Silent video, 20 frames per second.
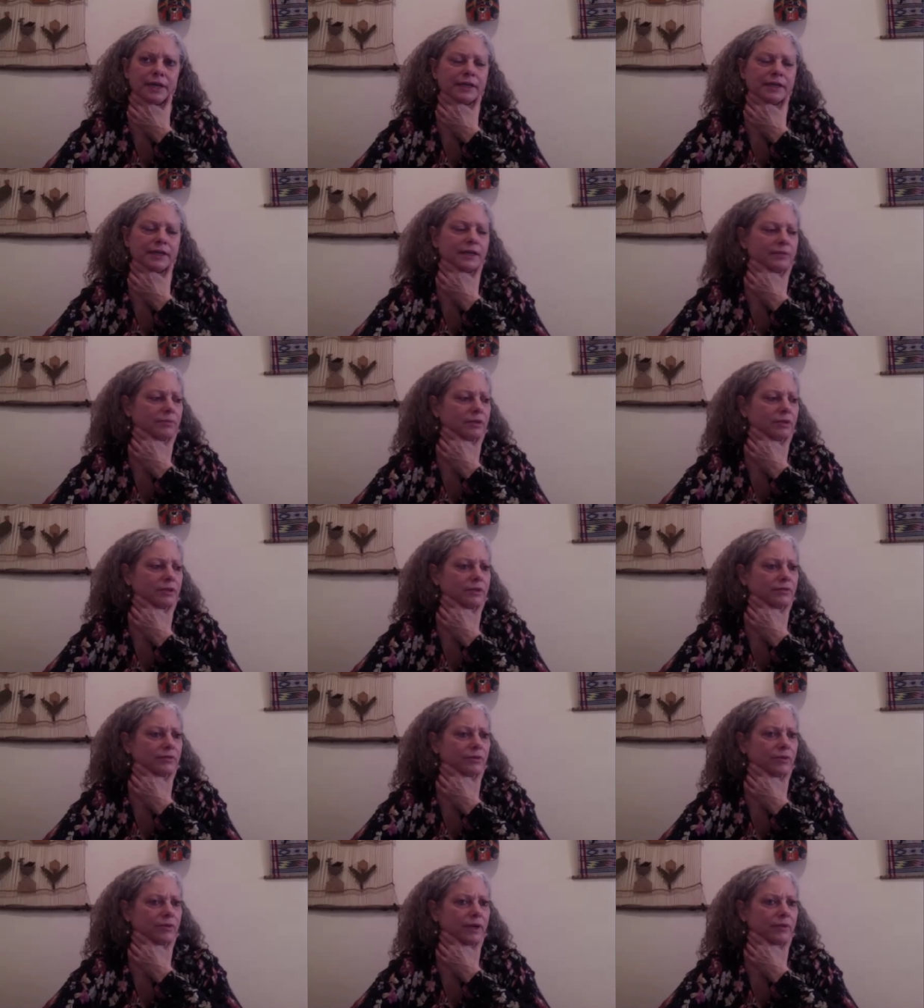I believe,
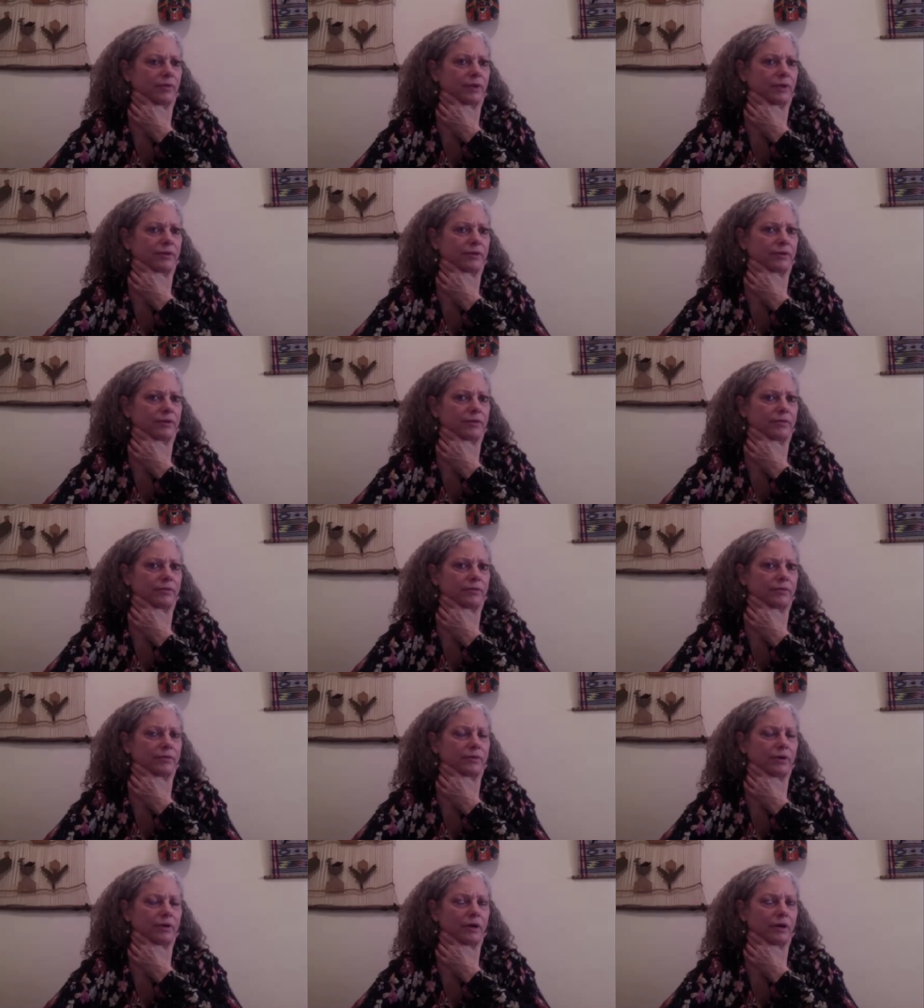around when
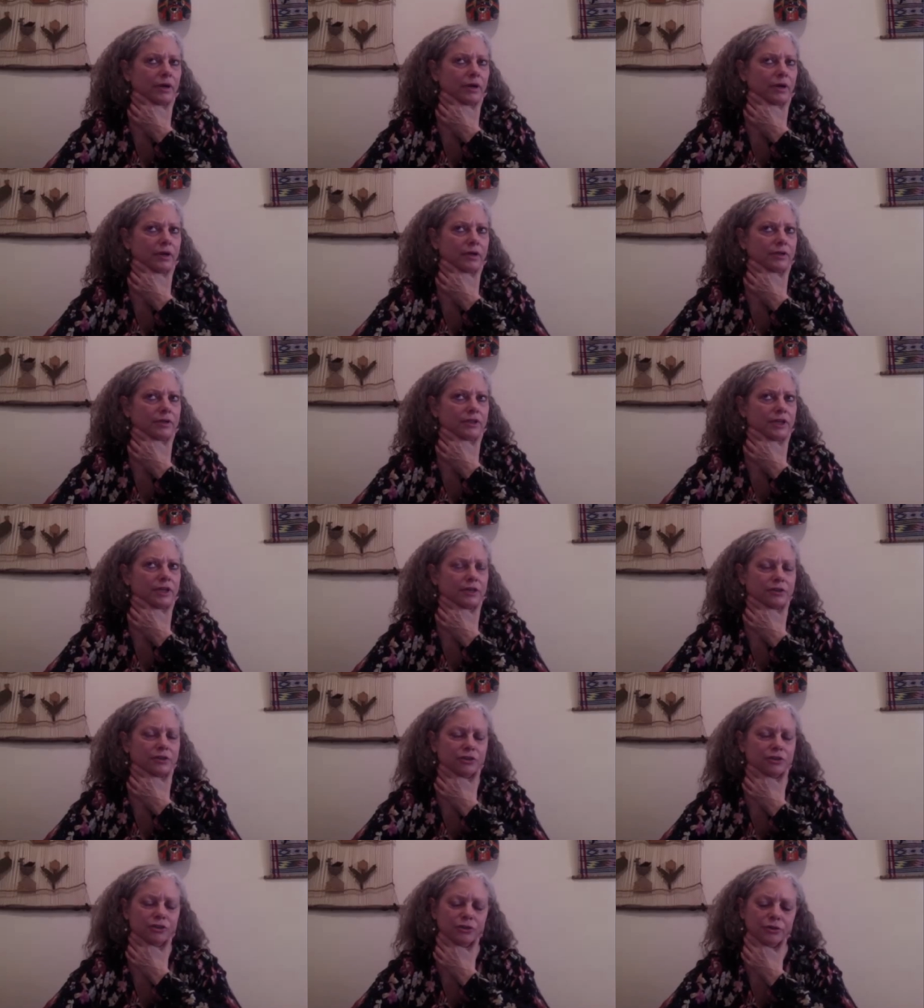
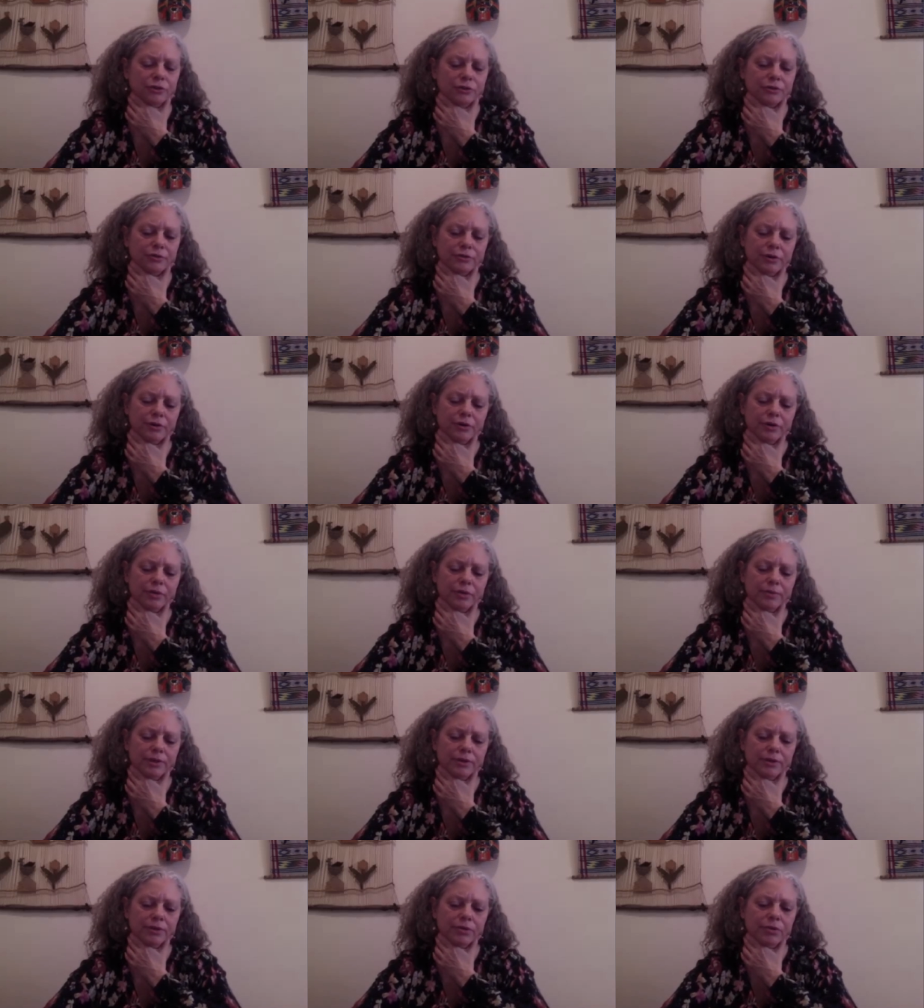Dr. Judith
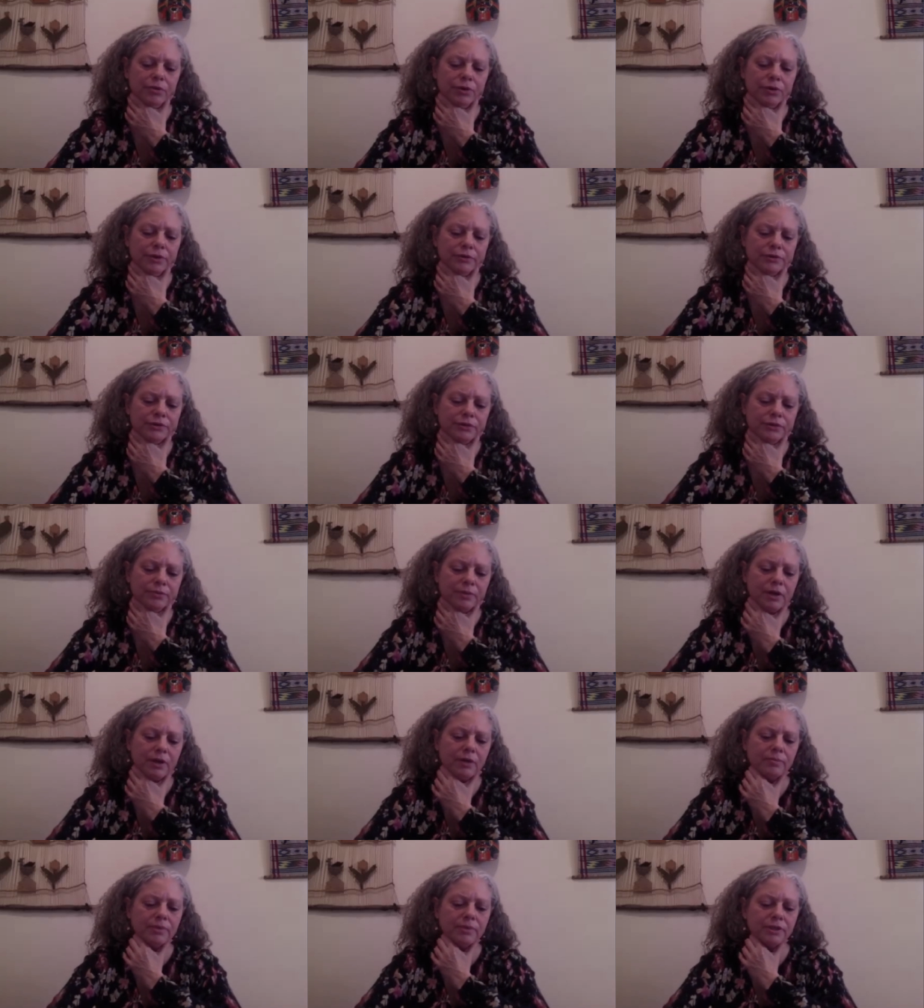Herman coined the term
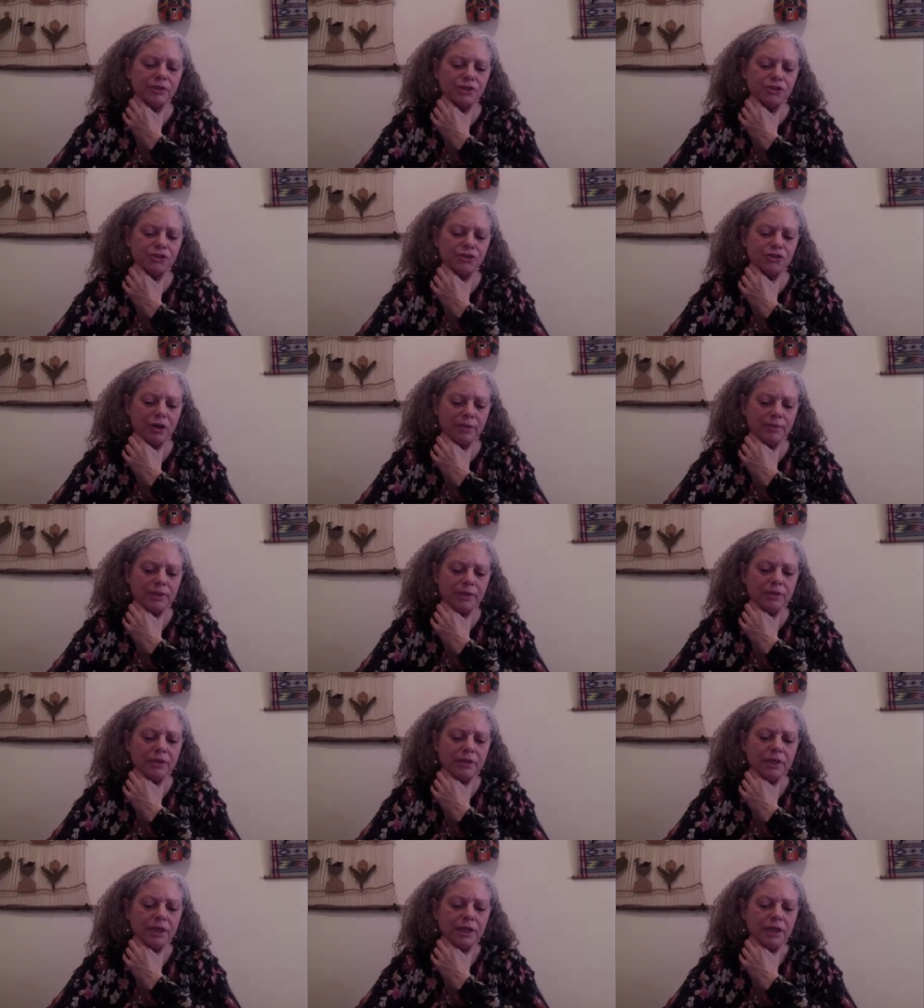complex trauma.
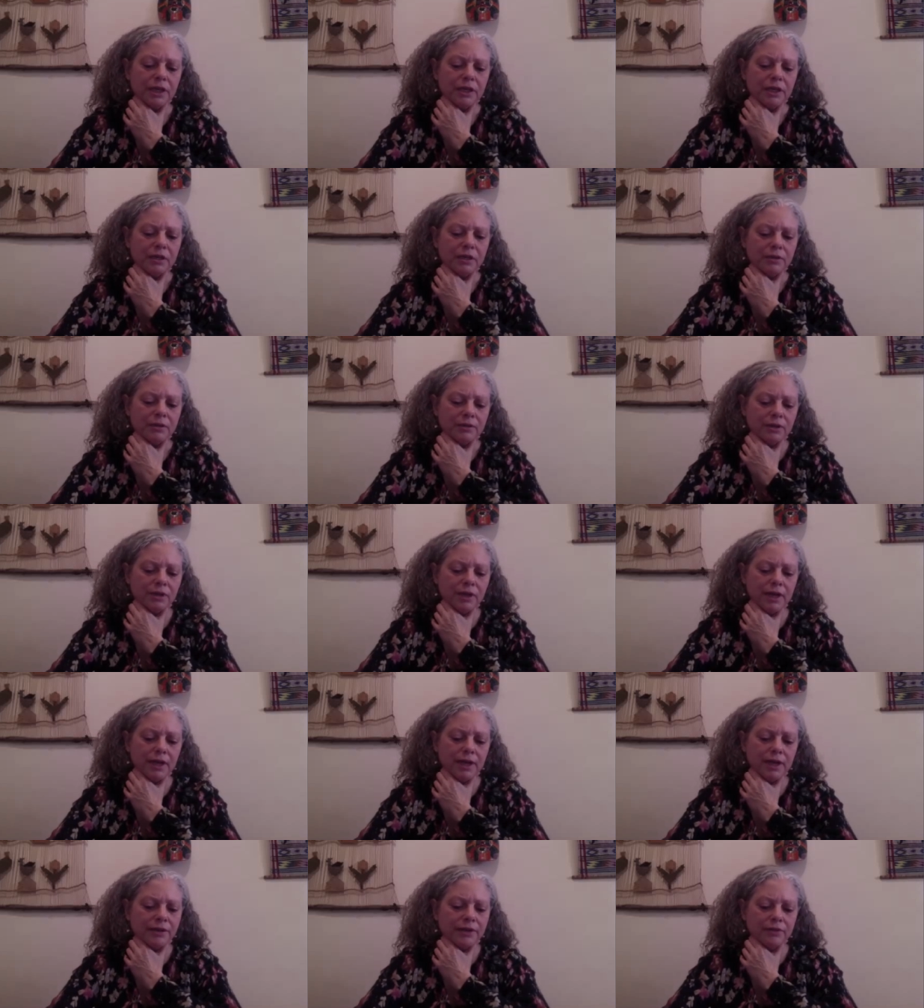
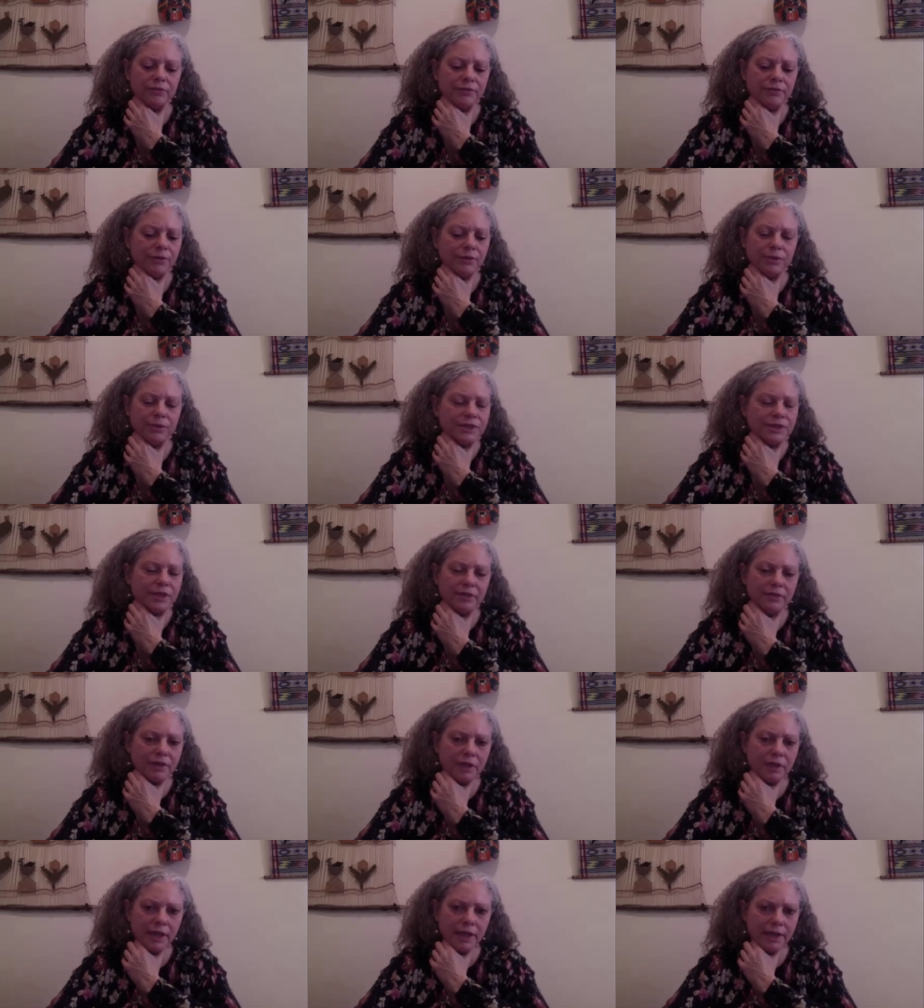There wasn't even
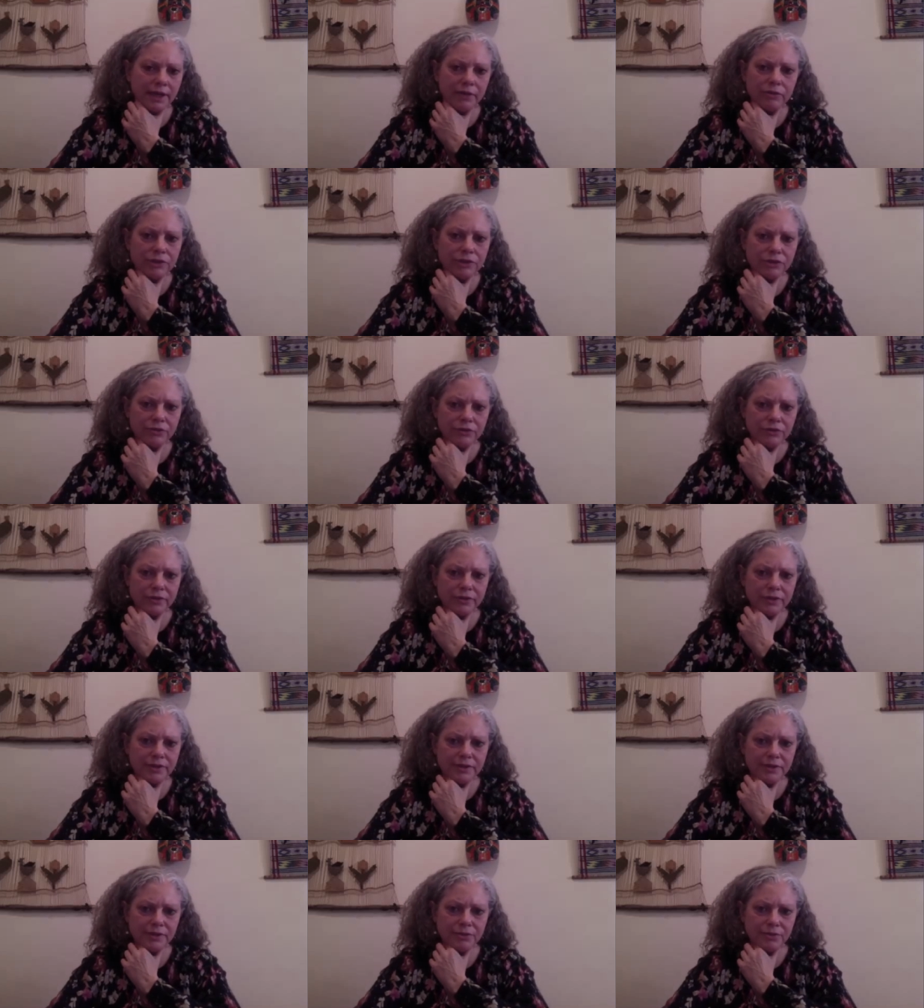a language for
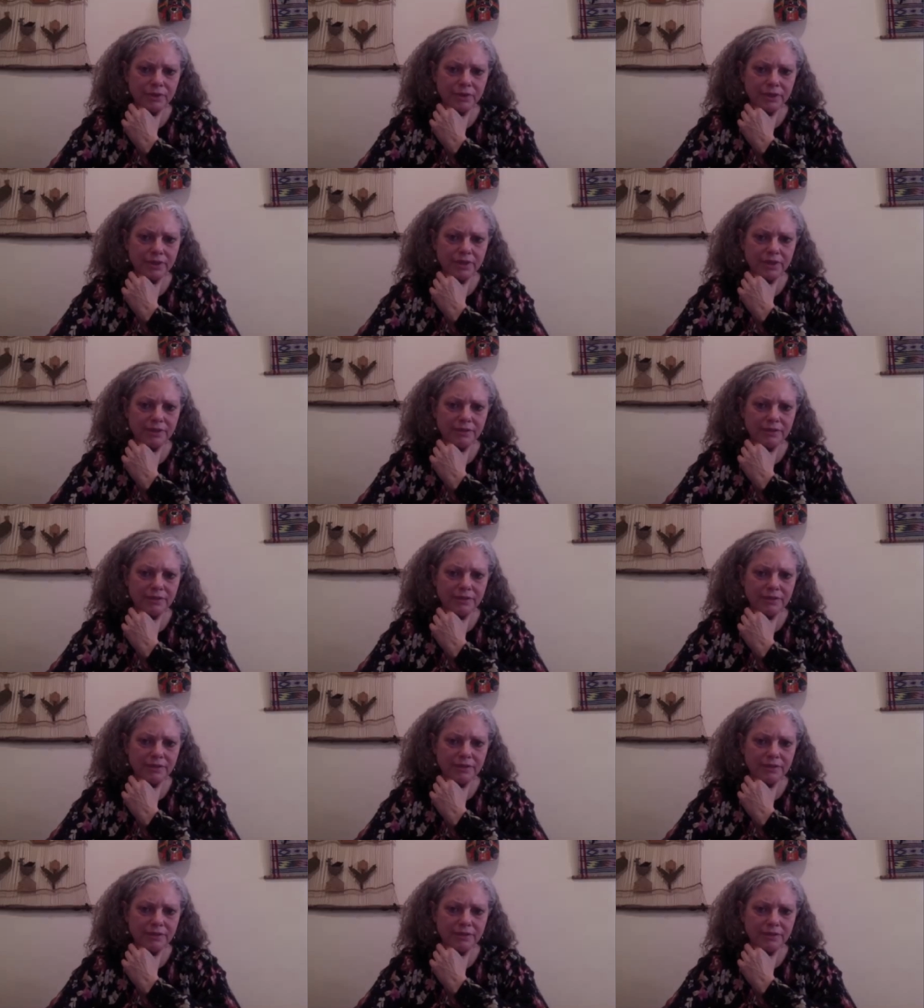this, really.